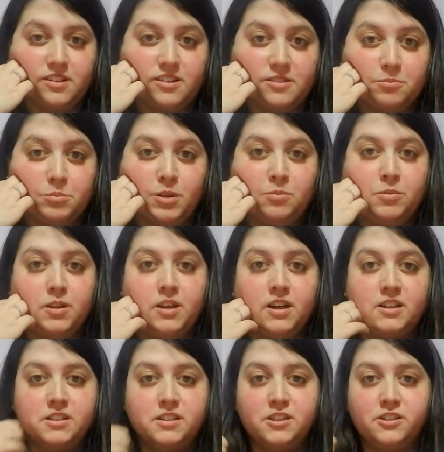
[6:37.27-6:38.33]
Maybe
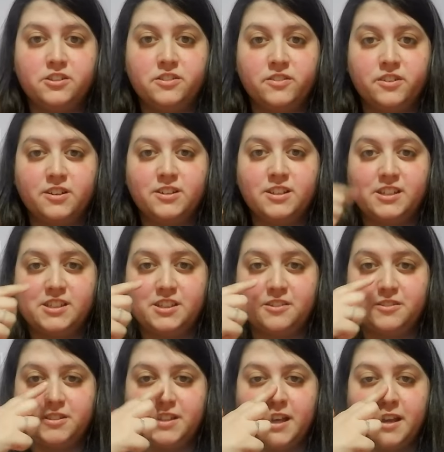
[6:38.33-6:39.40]
us introverts, I should do
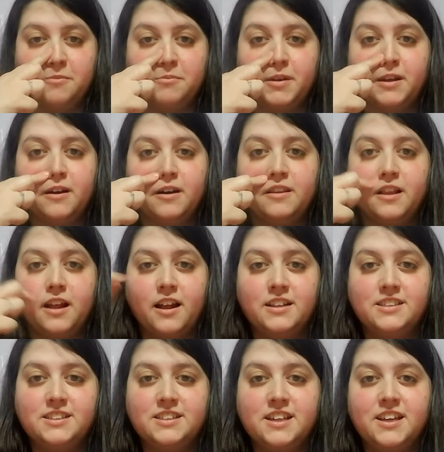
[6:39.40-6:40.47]
a segment on
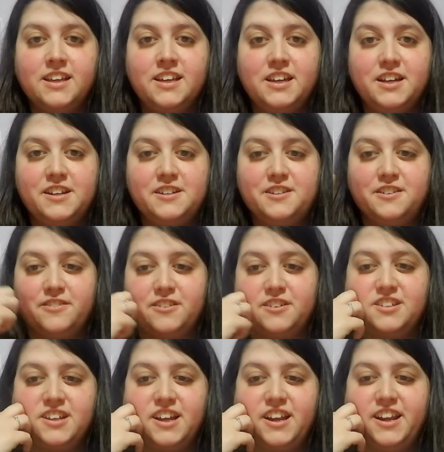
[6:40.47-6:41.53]
us
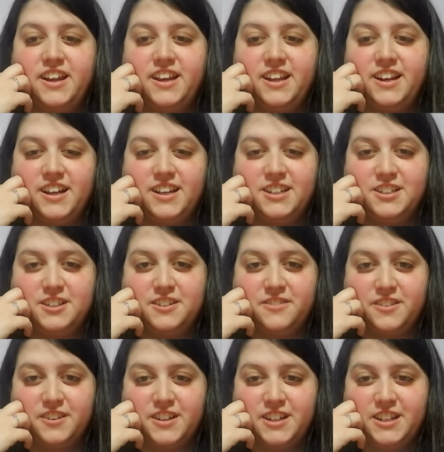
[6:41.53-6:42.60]
introverts getting an
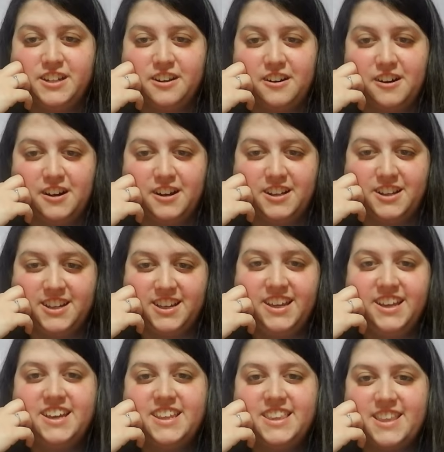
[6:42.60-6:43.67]
extroverted dog.
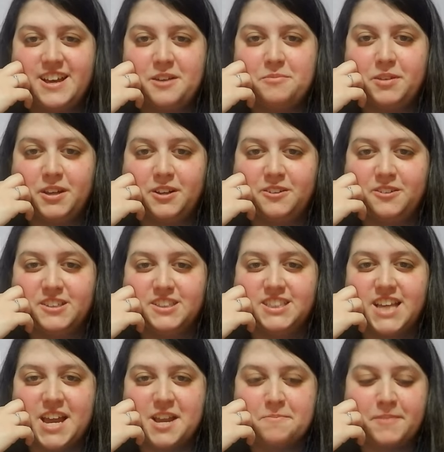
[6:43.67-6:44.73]
That'd be a cool
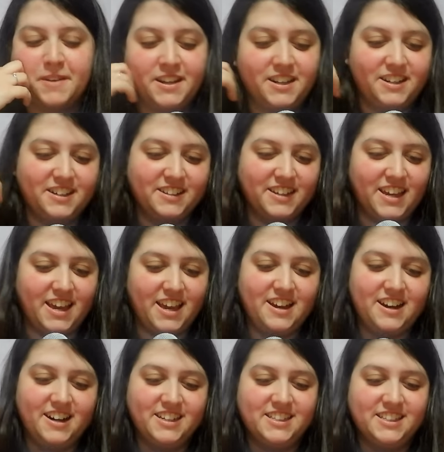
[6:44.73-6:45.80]
segment. Okay,
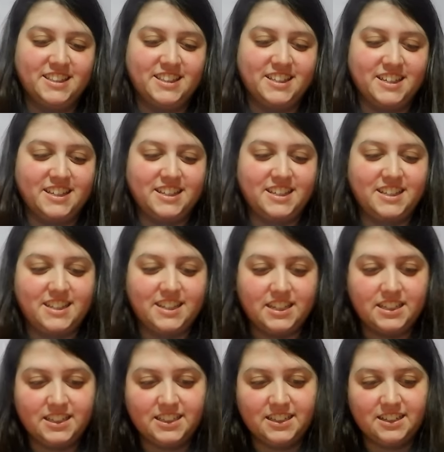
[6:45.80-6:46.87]
on to the...
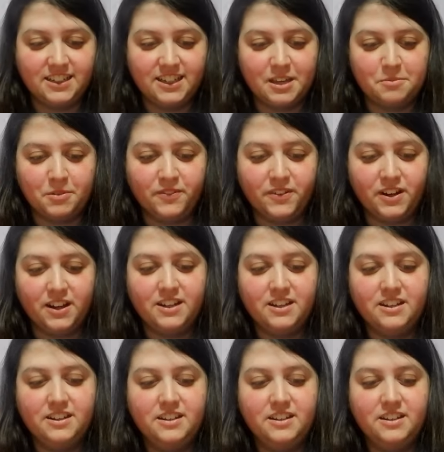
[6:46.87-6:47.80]
Okay, moving on.